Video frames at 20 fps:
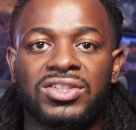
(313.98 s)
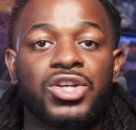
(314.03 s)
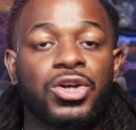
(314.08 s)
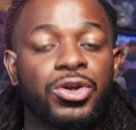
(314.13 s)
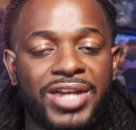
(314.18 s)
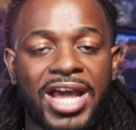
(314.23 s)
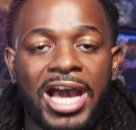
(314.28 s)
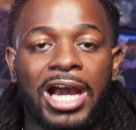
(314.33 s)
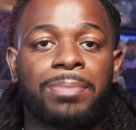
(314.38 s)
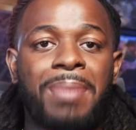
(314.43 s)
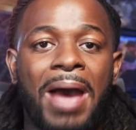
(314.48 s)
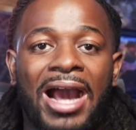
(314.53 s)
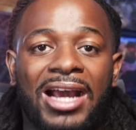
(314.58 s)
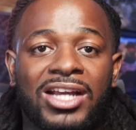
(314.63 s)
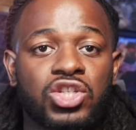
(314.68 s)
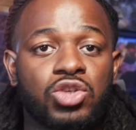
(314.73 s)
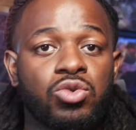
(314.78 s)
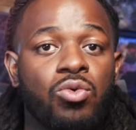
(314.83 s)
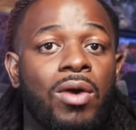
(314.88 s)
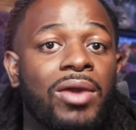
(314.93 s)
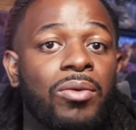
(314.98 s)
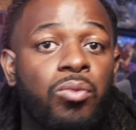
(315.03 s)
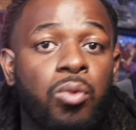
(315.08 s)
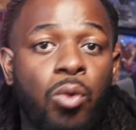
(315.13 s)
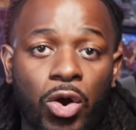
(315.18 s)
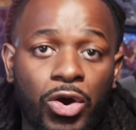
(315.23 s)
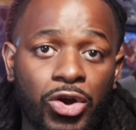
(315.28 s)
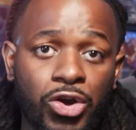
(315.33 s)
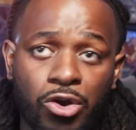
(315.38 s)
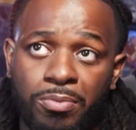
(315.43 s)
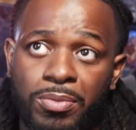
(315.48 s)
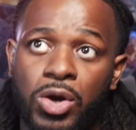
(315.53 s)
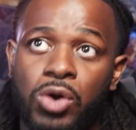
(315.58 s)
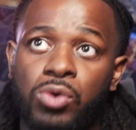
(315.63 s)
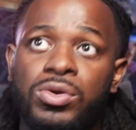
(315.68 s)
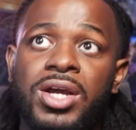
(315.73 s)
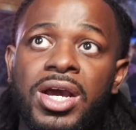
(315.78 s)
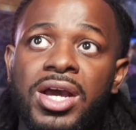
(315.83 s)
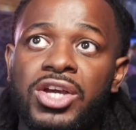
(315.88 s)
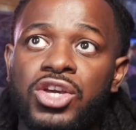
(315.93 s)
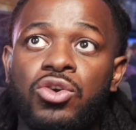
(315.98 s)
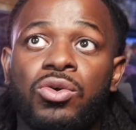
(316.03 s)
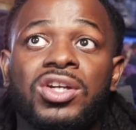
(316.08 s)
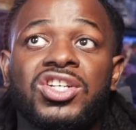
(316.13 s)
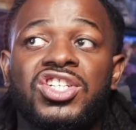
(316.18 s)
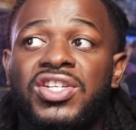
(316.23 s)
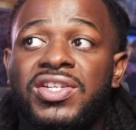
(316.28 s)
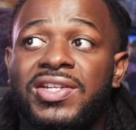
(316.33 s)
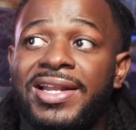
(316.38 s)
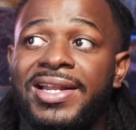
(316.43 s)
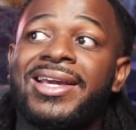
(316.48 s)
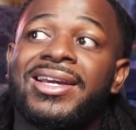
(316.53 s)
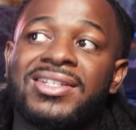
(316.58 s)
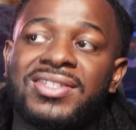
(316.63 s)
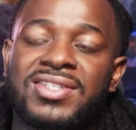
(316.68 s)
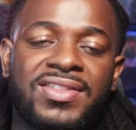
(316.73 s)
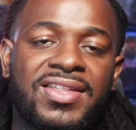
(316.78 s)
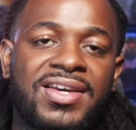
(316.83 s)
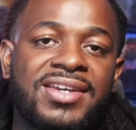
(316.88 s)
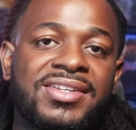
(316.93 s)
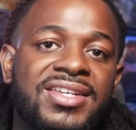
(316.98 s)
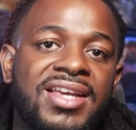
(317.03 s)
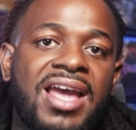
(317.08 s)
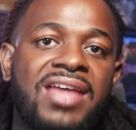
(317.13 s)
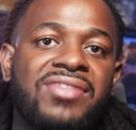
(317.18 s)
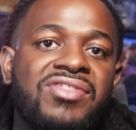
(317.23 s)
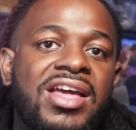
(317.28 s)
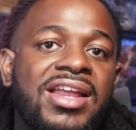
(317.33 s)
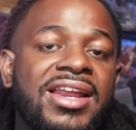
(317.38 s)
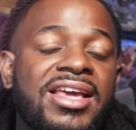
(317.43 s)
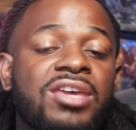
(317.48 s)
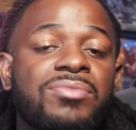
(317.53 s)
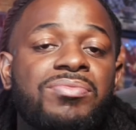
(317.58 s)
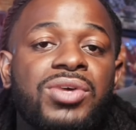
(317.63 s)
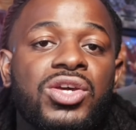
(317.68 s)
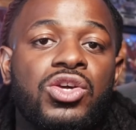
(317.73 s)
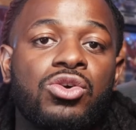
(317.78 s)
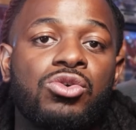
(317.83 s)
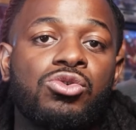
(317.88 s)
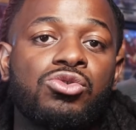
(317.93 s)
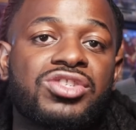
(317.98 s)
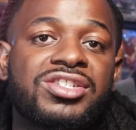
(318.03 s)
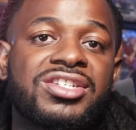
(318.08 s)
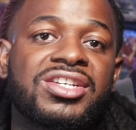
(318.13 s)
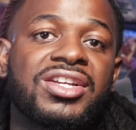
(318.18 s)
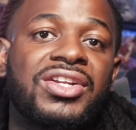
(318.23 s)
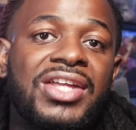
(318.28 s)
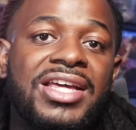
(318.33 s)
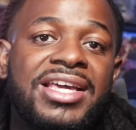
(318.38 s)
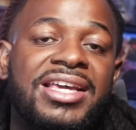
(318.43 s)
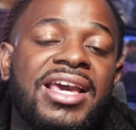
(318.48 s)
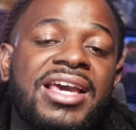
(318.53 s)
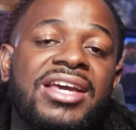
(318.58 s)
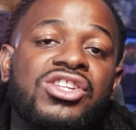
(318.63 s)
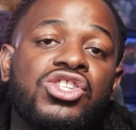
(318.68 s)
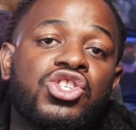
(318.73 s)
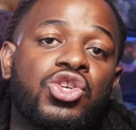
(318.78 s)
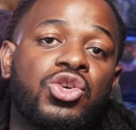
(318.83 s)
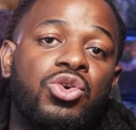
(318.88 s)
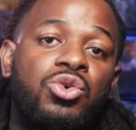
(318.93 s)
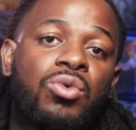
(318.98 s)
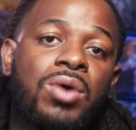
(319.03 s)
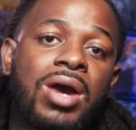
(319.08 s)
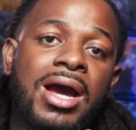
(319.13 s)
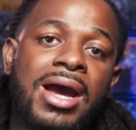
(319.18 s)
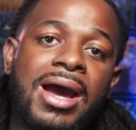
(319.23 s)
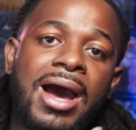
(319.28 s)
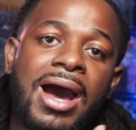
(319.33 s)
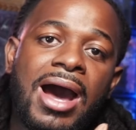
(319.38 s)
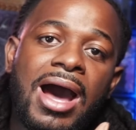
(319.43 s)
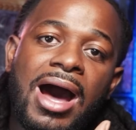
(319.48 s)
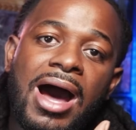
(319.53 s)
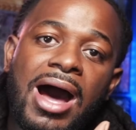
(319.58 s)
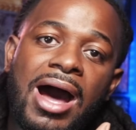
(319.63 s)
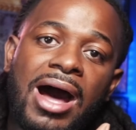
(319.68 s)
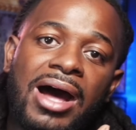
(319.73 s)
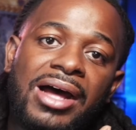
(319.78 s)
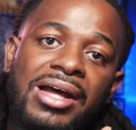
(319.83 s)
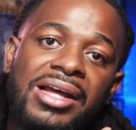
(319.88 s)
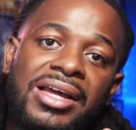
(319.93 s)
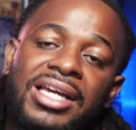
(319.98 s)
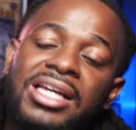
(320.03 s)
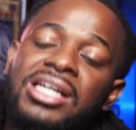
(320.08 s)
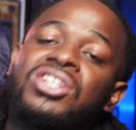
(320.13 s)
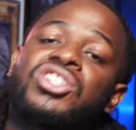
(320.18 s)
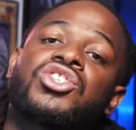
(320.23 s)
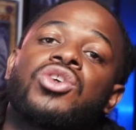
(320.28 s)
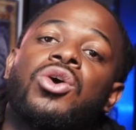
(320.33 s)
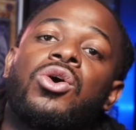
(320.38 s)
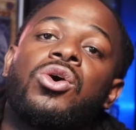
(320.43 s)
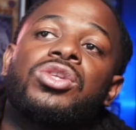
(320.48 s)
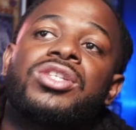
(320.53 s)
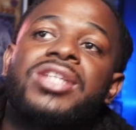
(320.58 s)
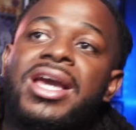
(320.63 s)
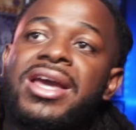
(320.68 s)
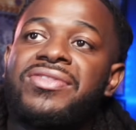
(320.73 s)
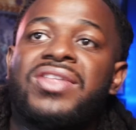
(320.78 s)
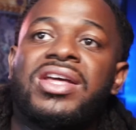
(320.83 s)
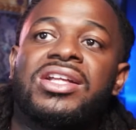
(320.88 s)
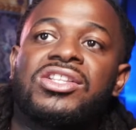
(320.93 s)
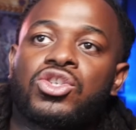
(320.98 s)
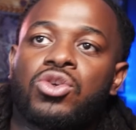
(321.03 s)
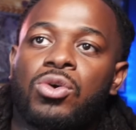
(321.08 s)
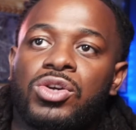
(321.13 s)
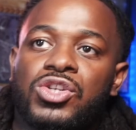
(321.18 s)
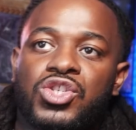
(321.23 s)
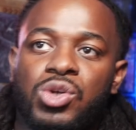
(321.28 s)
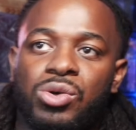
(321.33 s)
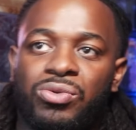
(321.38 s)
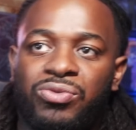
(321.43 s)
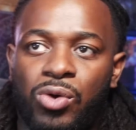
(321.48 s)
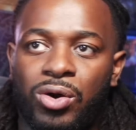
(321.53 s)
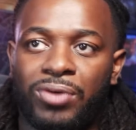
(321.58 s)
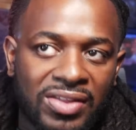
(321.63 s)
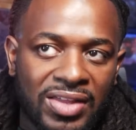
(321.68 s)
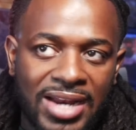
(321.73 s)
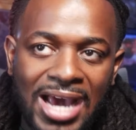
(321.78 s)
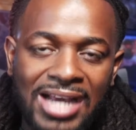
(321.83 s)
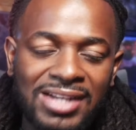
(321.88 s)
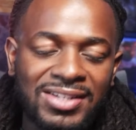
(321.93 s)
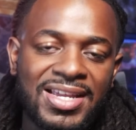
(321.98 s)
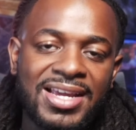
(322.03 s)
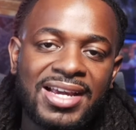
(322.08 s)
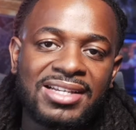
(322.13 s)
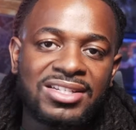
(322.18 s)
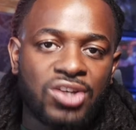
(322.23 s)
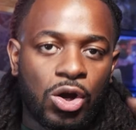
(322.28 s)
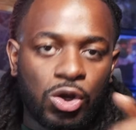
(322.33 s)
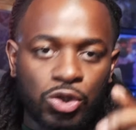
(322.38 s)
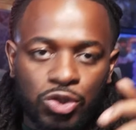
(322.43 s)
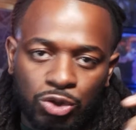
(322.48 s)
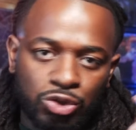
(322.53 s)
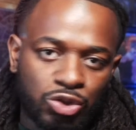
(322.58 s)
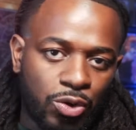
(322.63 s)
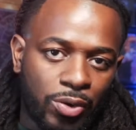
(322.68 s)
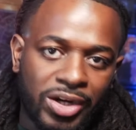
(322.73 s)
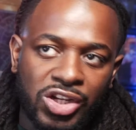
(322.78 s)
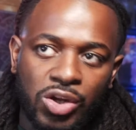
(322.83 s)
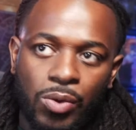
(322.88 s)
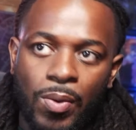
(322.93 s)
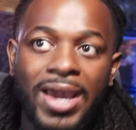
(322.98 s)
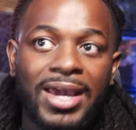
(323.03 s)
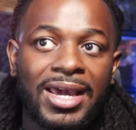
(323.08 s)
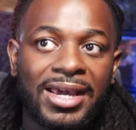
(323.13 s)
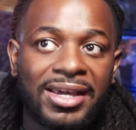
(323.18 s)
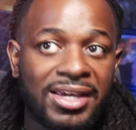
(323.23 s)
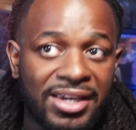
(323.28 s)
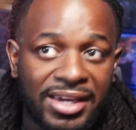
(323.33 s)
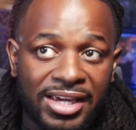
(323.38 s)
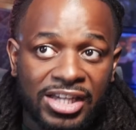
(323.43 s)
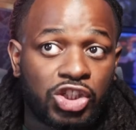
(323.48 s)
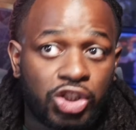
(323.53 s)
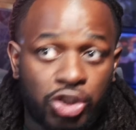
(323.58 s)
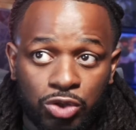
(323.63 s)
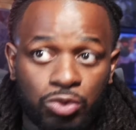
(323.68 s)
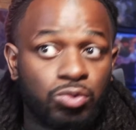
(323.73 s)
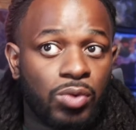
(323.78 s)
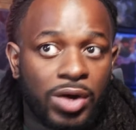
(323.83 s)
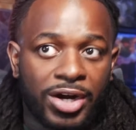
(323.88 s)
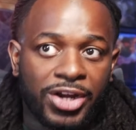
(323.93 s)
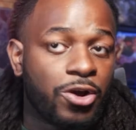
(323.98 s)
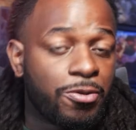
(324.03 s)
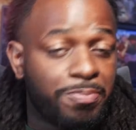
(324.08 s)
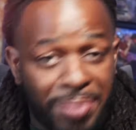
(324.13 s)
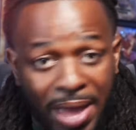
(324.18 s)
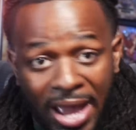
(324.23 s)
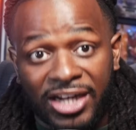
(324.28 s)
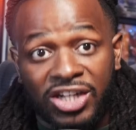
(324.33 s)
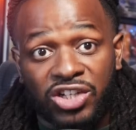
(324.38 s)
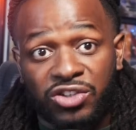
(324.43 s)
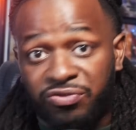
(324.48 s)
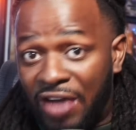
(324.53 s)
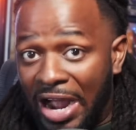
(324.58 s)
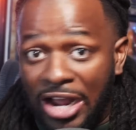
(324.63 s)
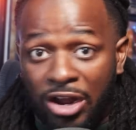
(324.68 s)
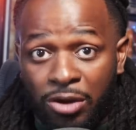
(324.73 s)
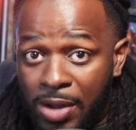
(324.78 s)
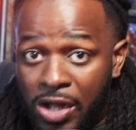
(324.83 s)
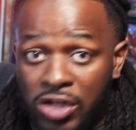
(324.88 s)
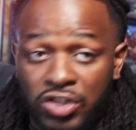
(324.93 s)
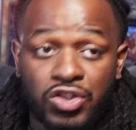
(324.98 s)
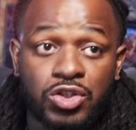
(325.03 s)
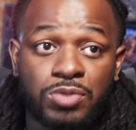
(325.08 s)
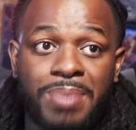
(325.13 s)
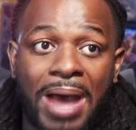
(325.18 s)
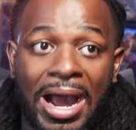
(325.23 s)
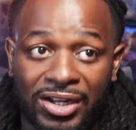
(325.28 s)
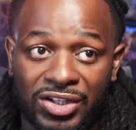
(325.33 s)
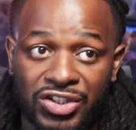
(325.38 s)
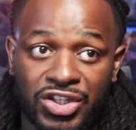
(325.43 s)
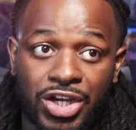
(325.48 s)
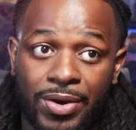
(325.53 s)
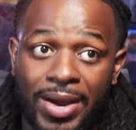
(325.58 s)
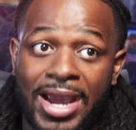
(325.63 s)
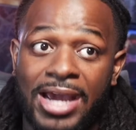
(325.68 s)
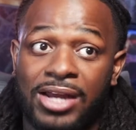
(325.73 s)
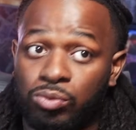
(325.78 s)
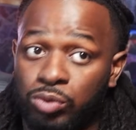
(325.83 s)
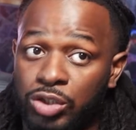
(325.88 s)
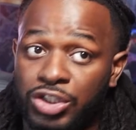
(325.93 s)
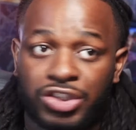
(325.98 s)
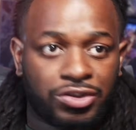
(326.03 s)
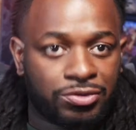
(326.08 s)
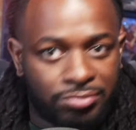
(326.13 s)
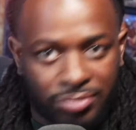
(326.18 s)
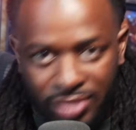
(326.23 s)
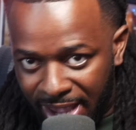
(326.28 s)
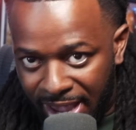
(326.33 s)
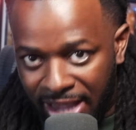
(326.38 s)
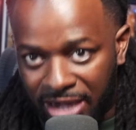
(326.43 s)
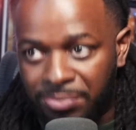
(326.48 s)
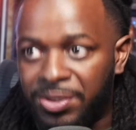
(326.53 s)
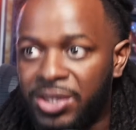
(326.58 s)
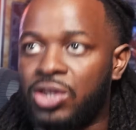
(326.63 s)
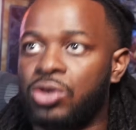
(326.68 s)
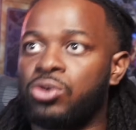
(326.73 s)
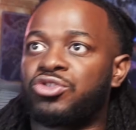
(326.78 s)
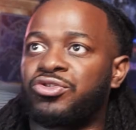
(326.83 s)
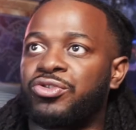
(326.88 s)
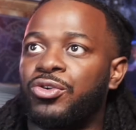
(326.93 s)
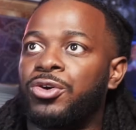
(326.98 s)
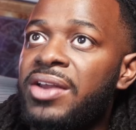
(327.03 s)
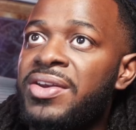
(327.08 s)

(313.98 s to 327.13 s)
deck back into a warrior mode, you can just link into this and then it can be used to link into Isolde and then so on and so forth. The next thing is also during the way it can get you one of your banished fire monsters back into your hand, which can be useful.